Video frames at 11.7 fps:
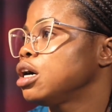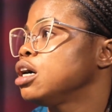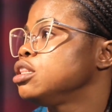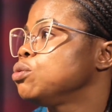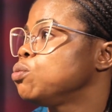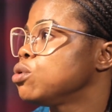
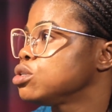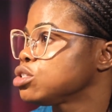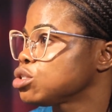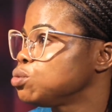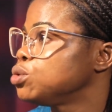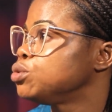are the
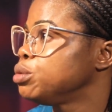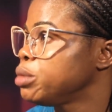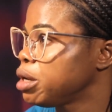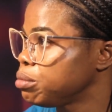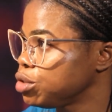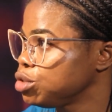ones who will
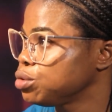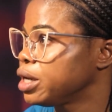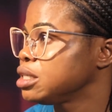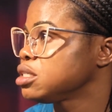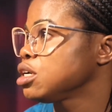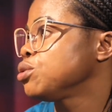remember you
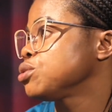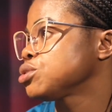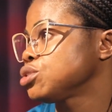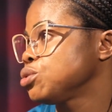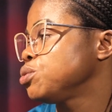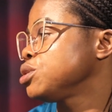and tell your
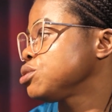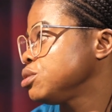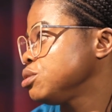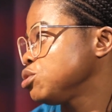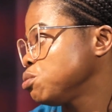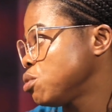story
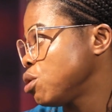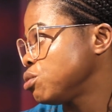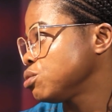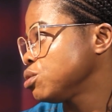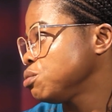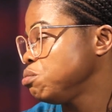
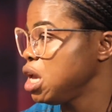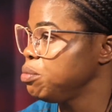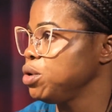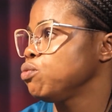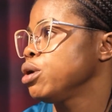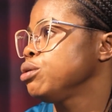tomorrow.
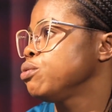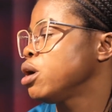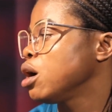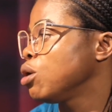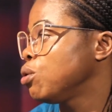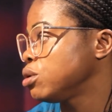Maybe when you
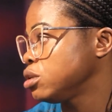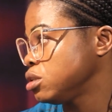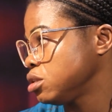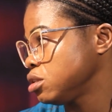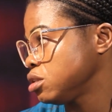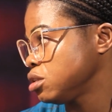are gone.